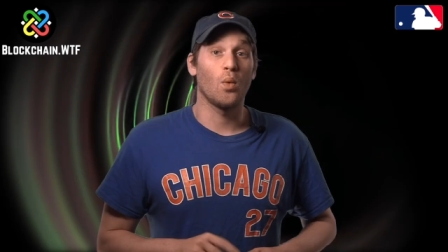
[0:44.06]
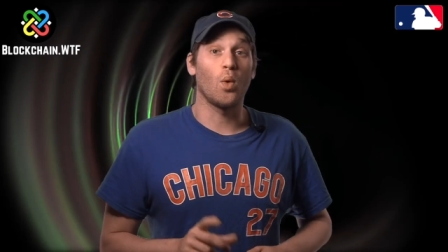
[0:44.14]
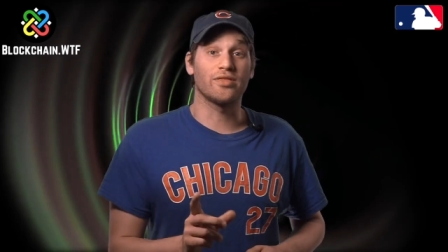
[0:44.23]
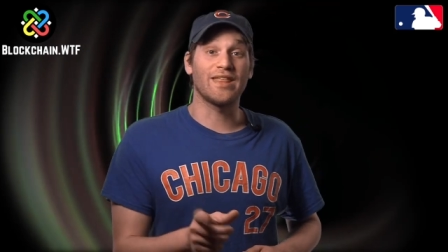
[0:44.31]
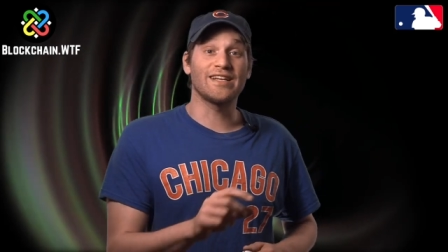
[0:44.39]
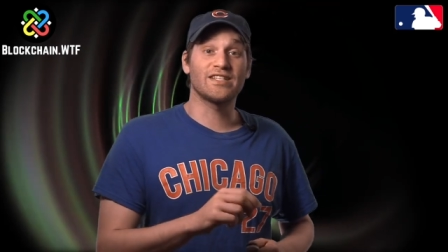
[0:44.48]

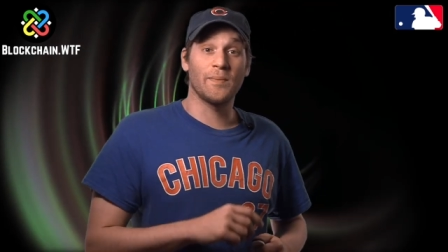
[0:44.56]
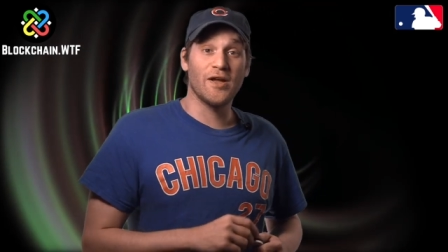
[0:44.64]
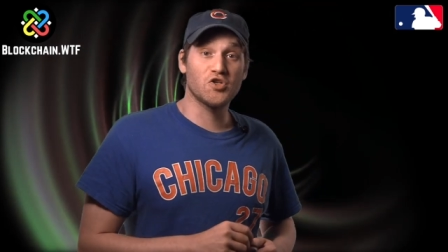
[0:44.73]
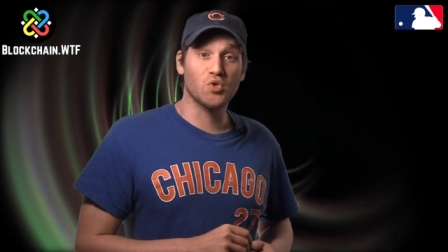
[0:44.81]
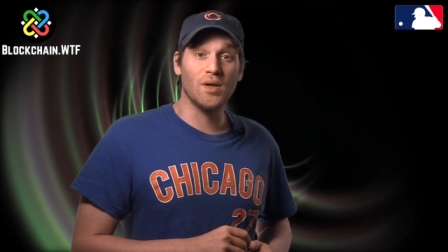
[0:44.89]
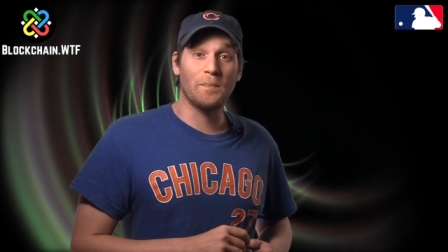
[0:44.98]
Well, thanks to
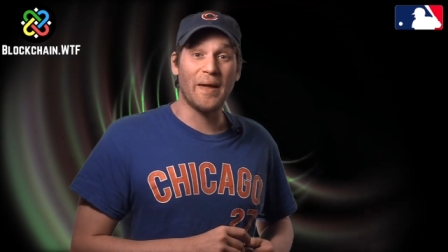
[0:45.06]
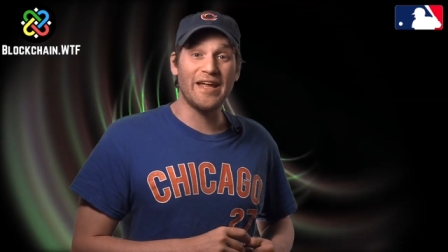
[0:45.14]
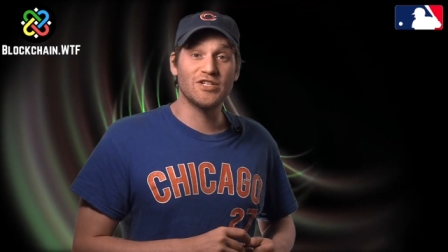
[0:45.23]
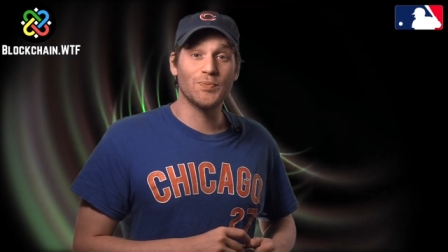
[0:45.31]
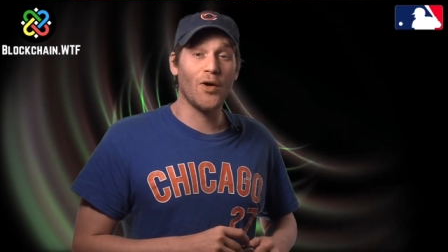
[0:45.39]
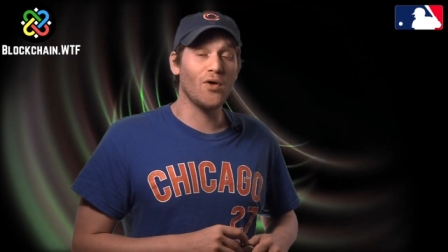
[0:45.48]
Major League
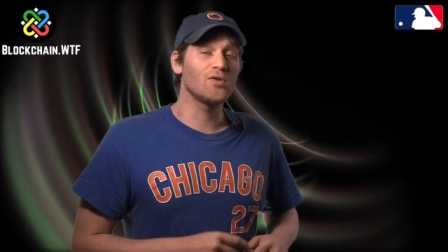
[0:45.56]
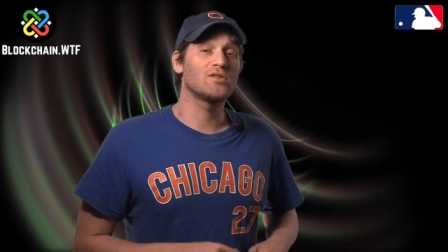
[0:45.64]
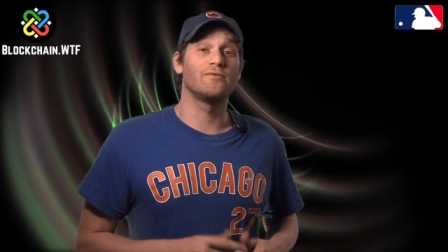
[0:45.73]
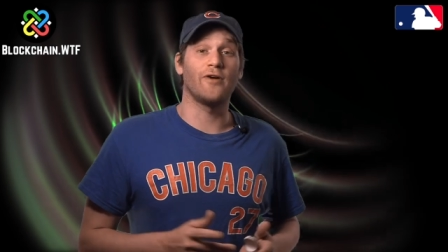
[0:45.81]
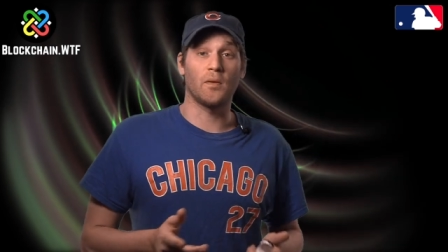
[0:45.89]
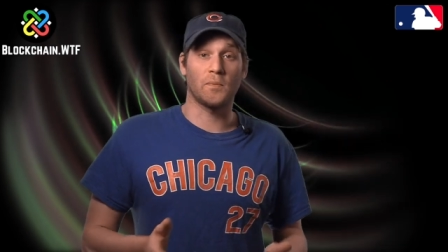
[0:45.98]
Baseball,
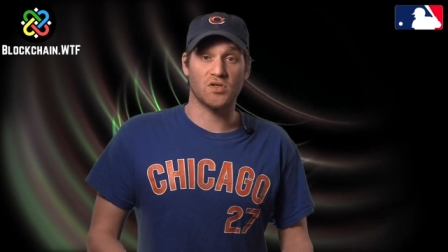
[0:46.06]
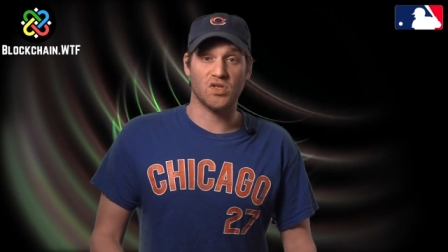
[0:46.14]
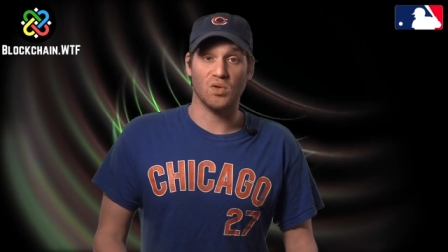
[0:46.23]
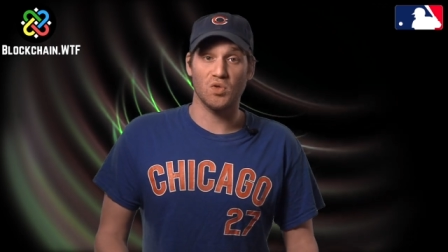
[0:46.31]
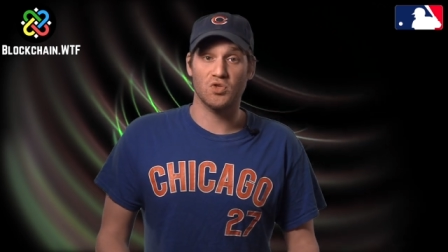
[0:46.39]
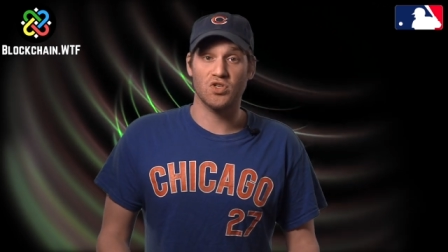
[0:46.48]
developers
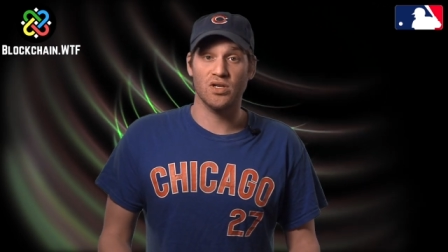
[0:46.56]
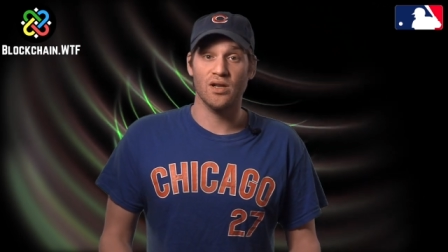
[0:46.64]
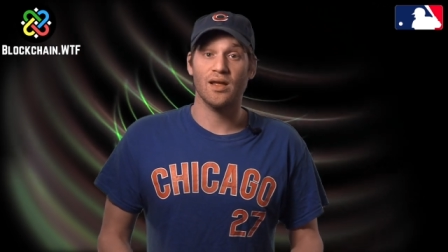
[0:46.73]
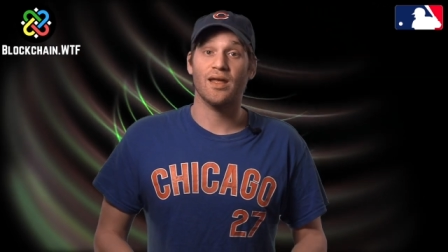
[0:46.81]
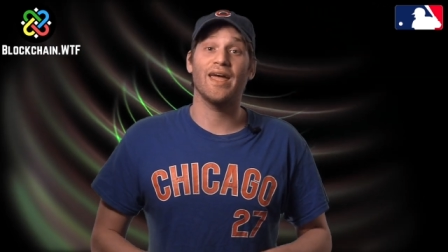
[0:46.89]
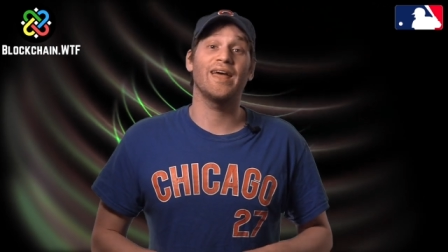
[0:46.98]
at Lucid,
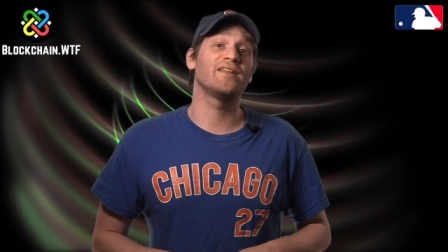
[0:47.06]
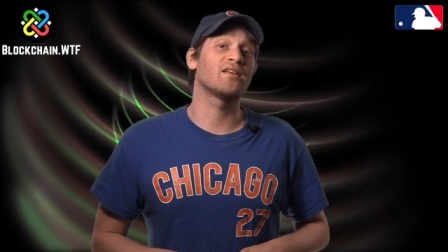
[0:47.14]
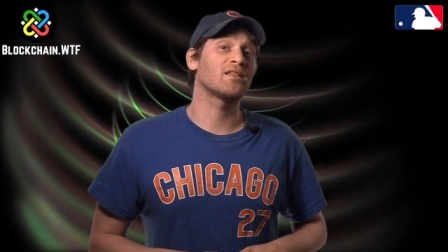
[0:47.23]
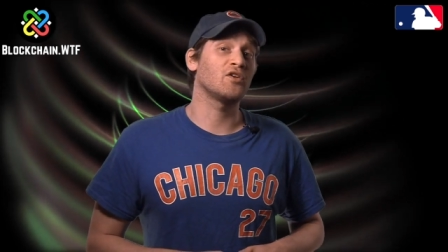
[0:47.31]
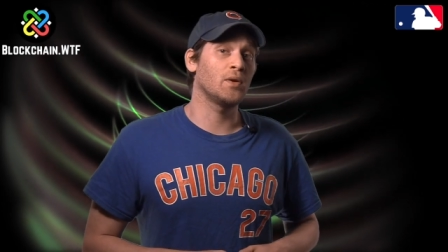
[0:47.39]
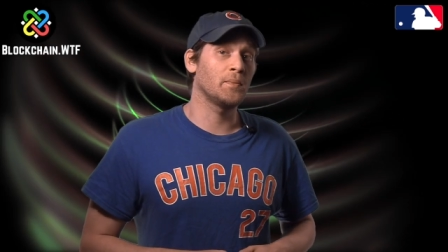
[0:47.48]
and the
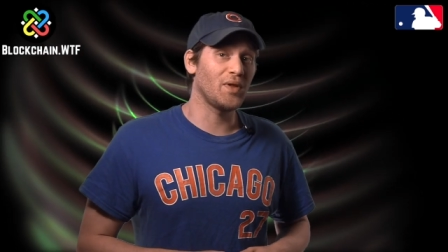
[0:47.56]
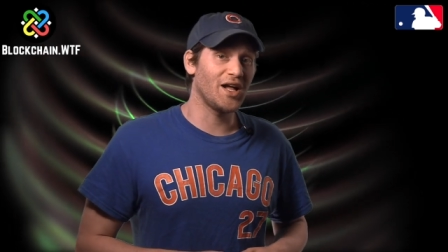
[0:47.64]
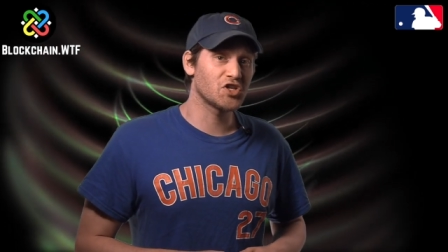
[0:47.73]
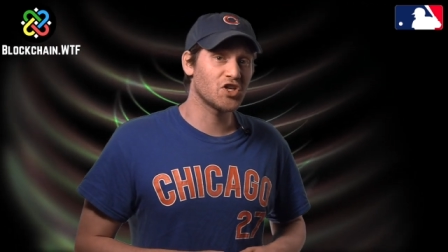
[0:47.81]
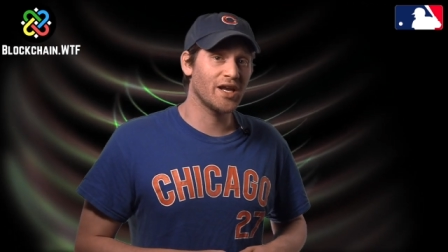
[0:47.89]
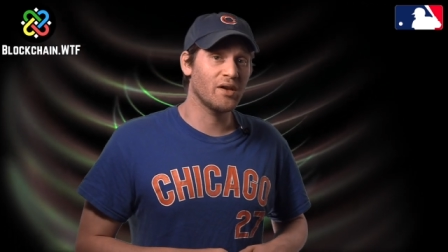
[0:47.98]
Ethereum
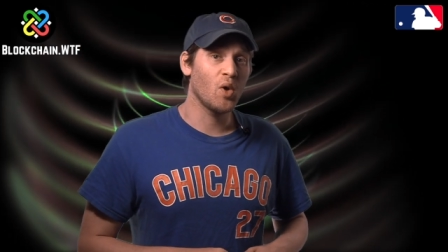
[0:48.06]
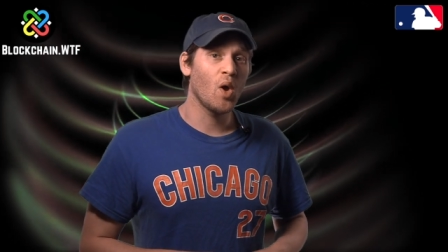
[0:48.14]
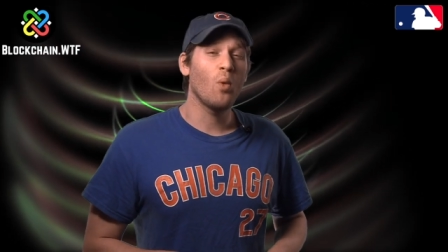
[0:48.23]
blockchain,